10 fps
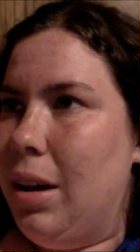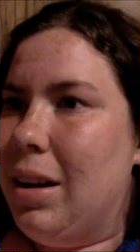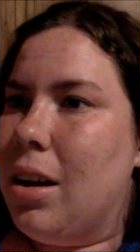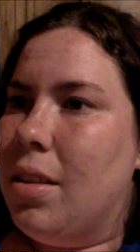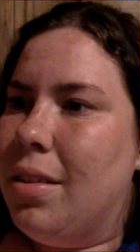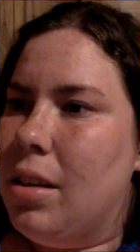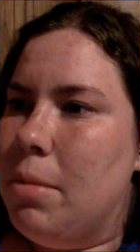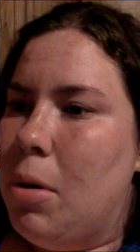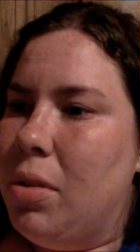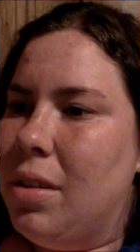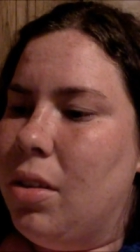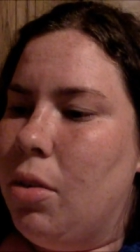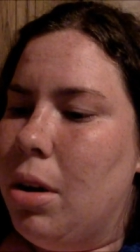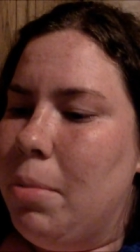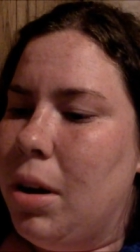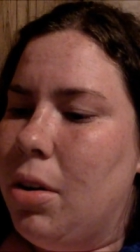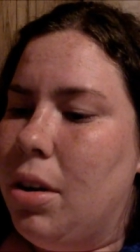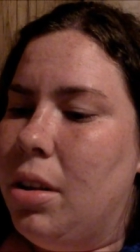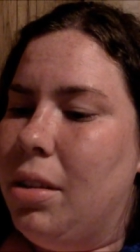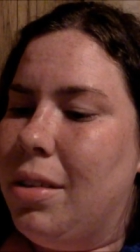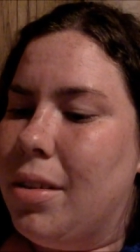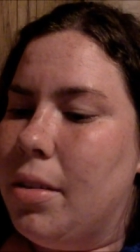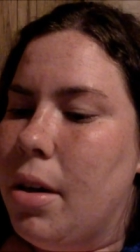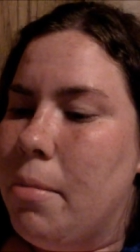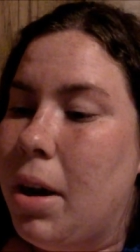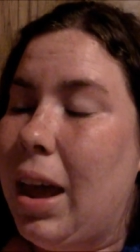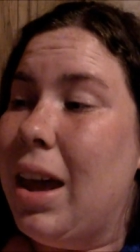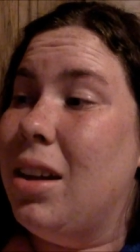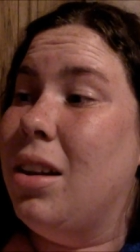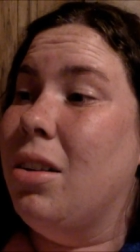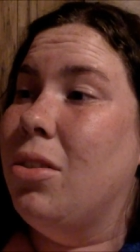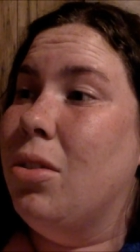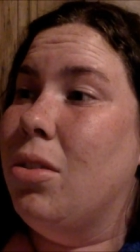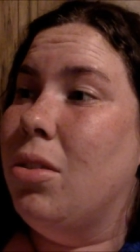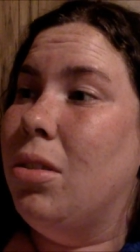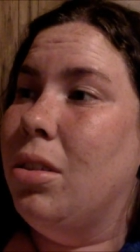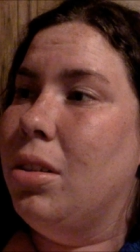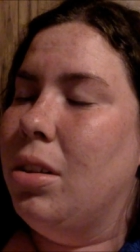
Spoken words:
I got to see both sets of grandparents, my aunt and uncle,